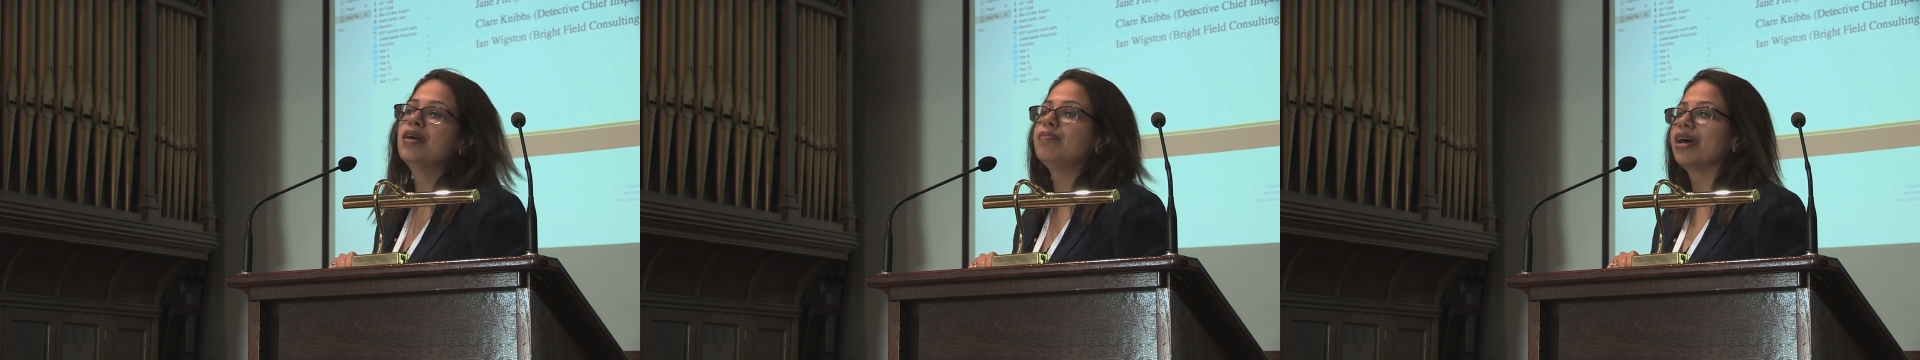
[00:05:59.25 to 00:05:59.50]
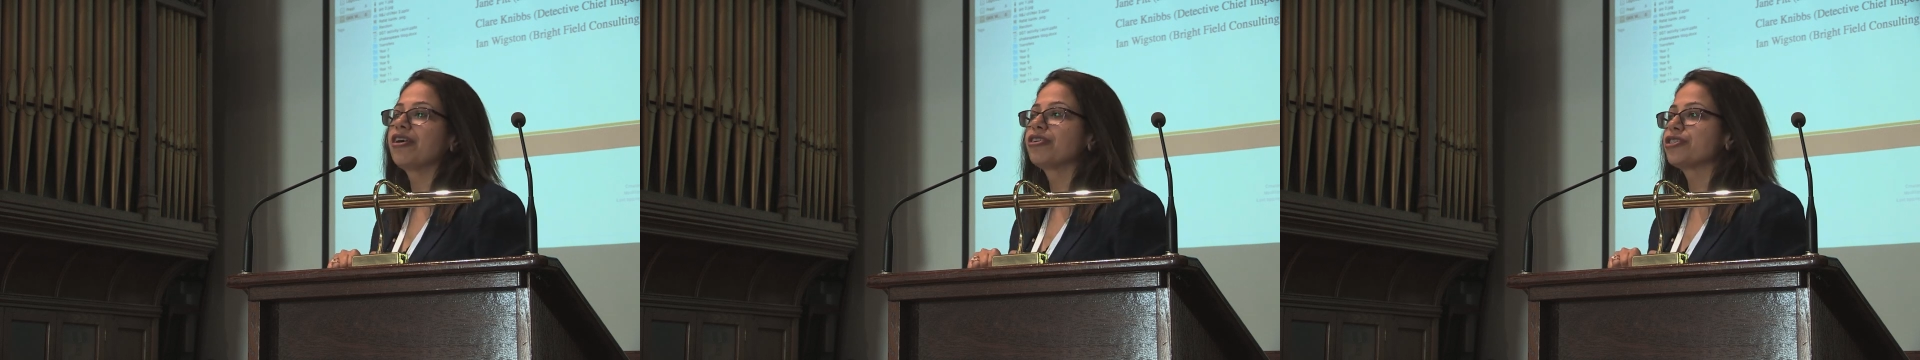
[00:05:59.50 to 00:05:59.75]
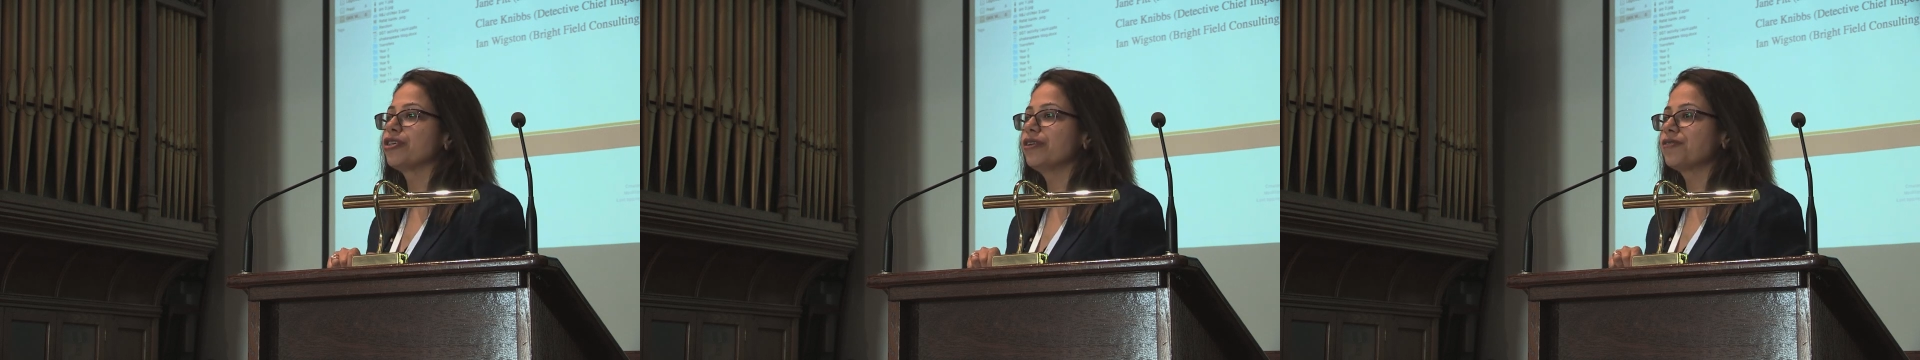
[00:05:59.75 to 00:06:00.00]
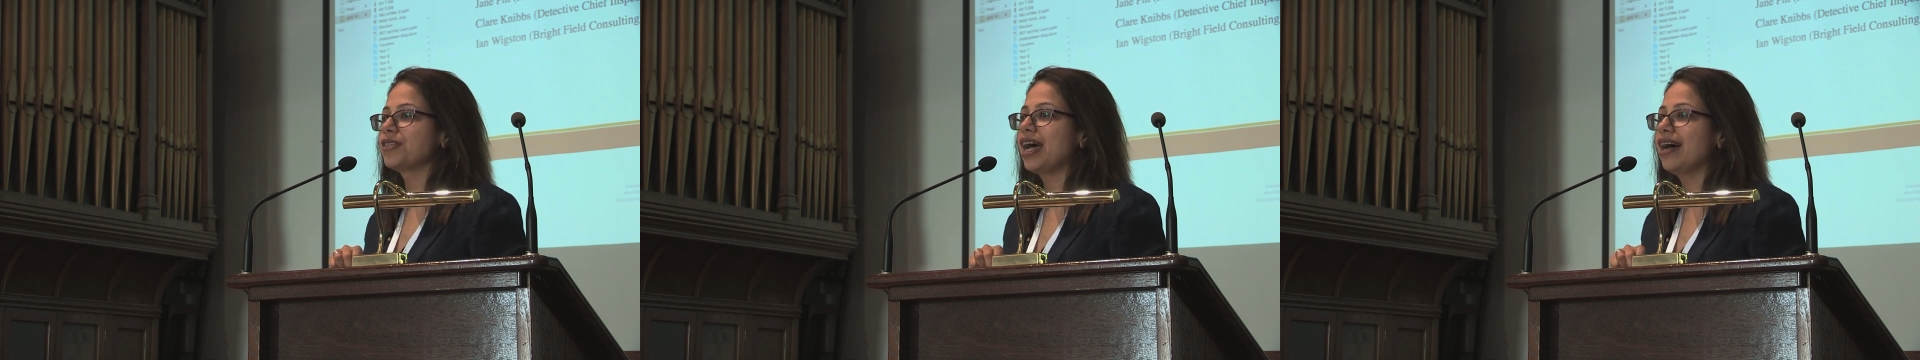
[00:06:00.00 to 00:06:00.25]

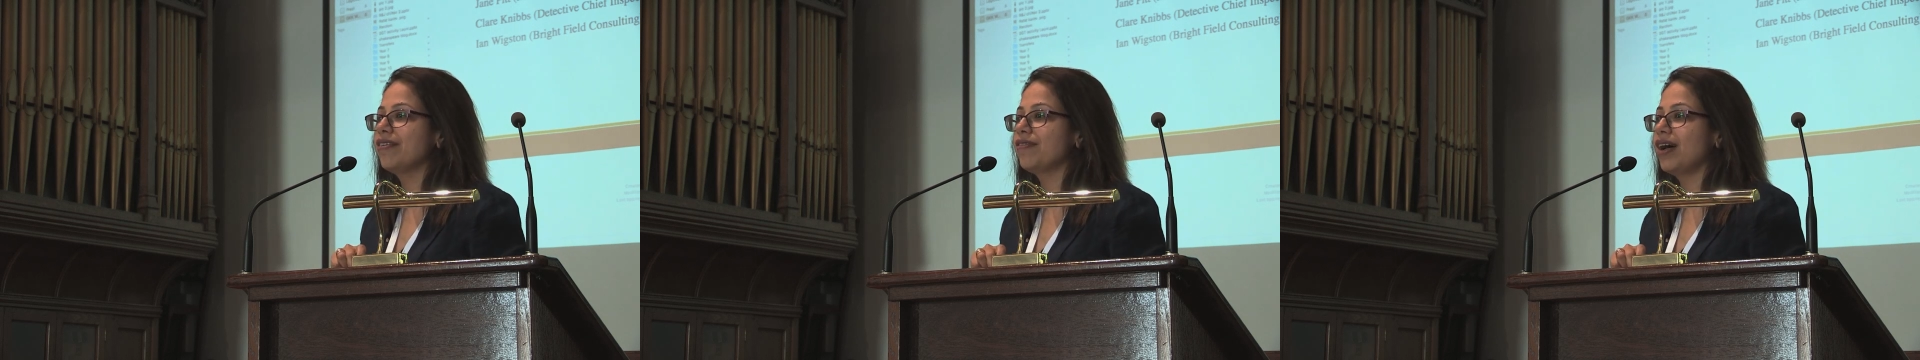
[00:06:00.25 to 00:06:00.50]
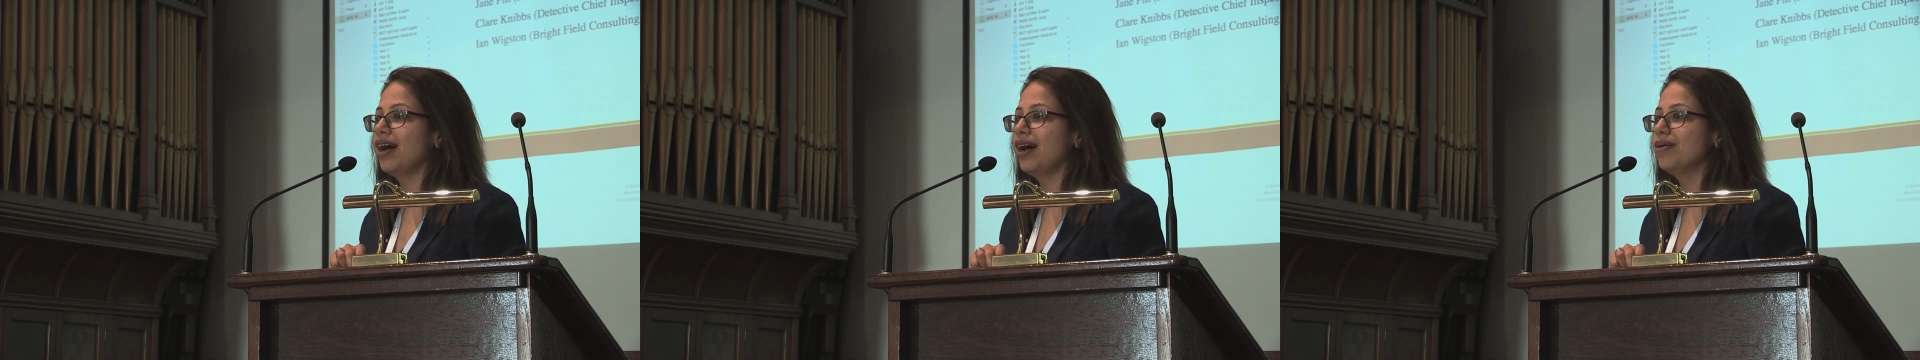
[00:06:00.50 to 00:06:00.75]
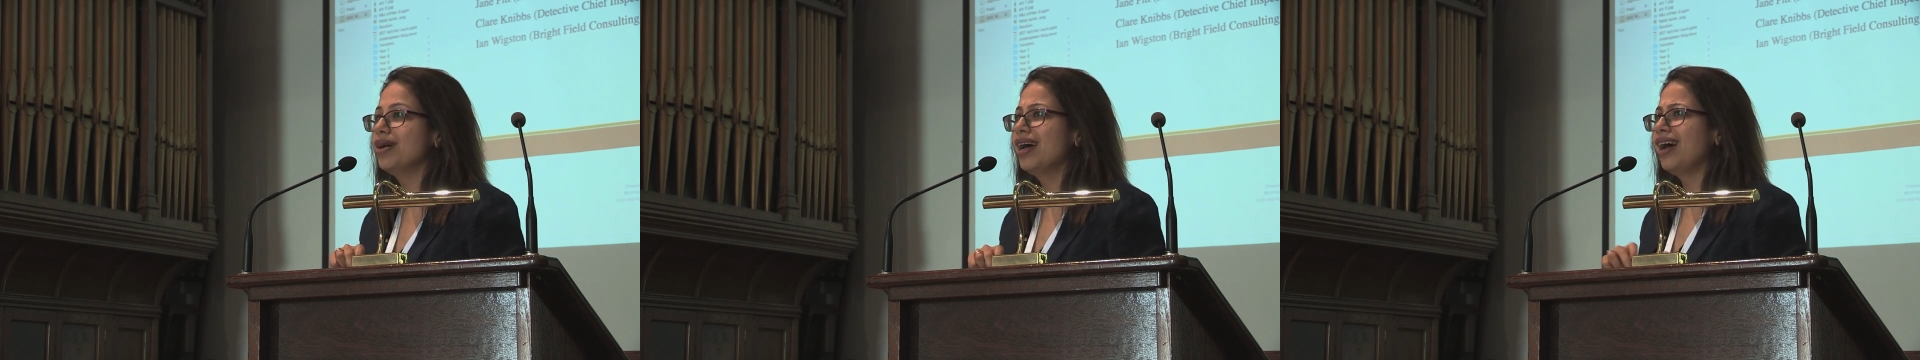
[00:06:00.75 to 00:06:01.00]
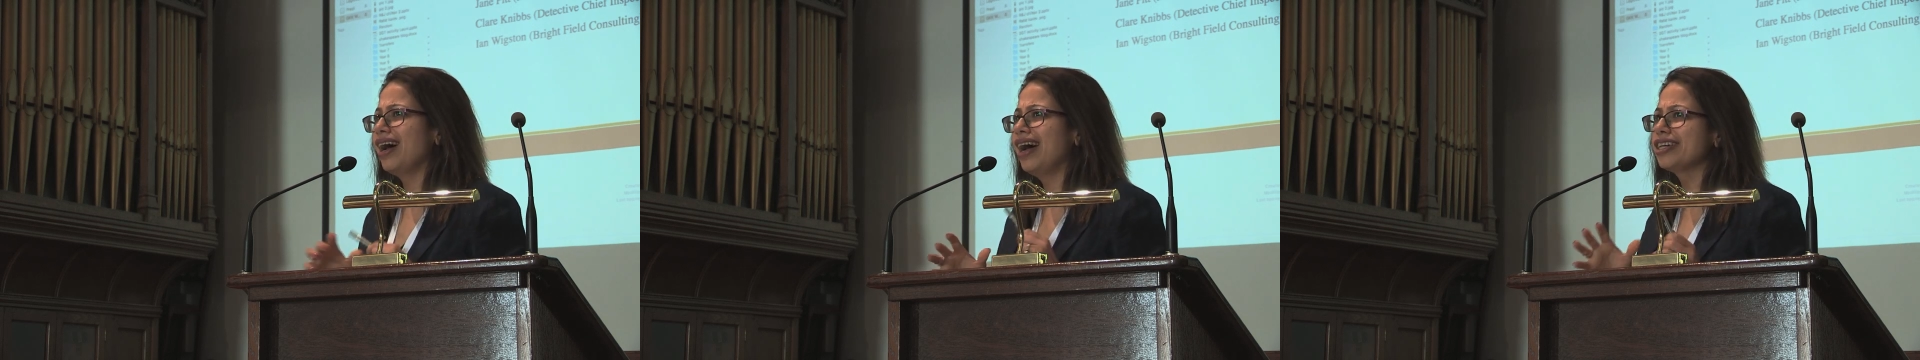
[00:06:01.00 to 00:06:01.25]
Microsoft have
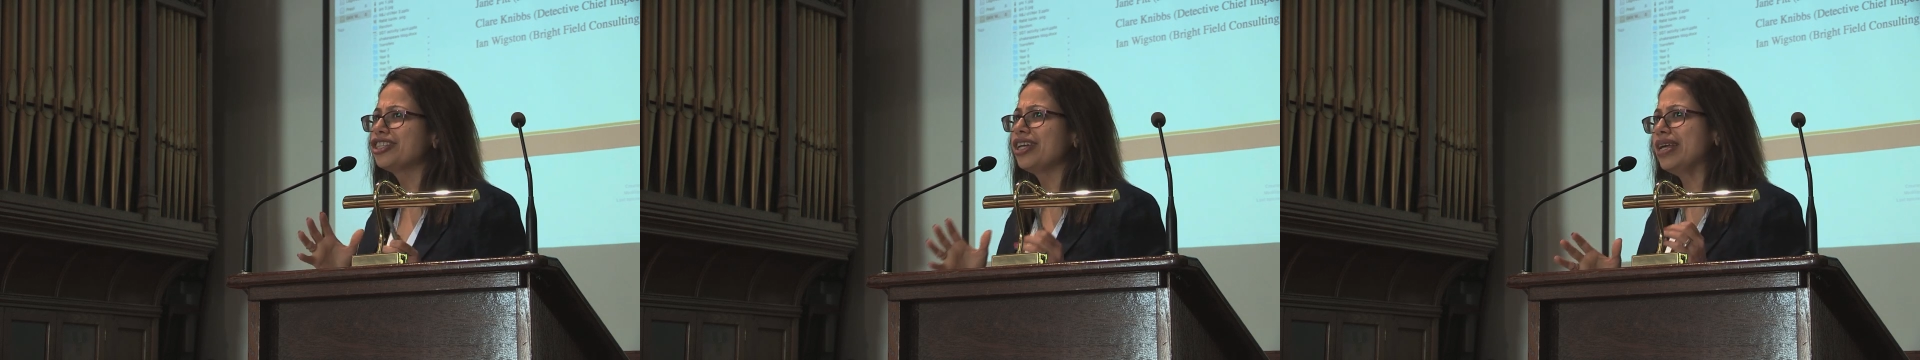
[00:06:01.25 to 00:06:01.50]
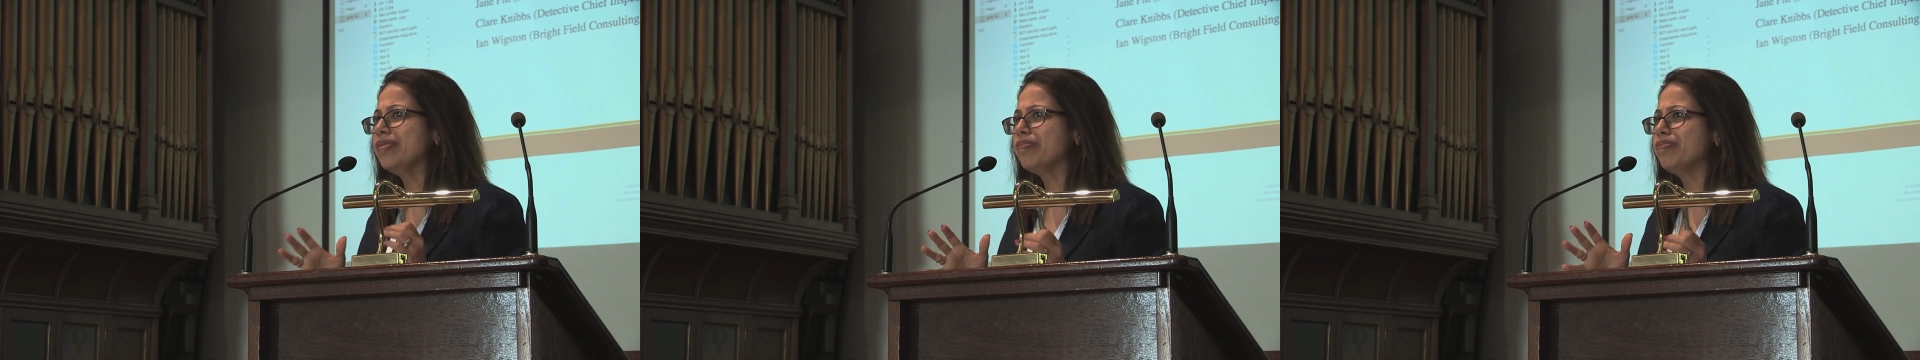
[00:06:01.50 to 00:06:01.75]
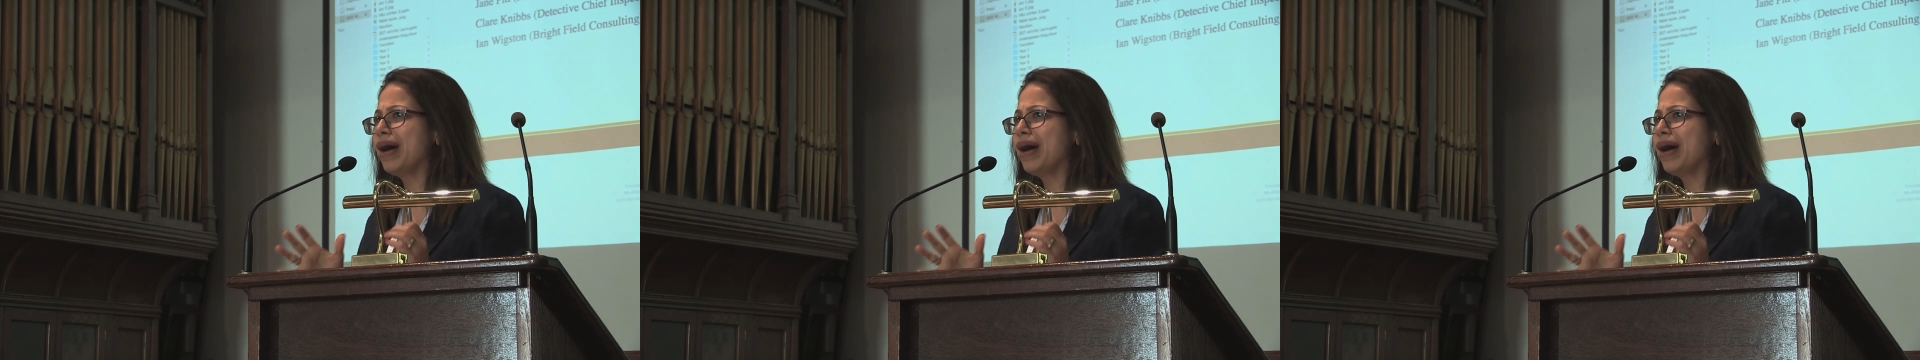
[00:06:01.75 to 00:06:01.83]
actually,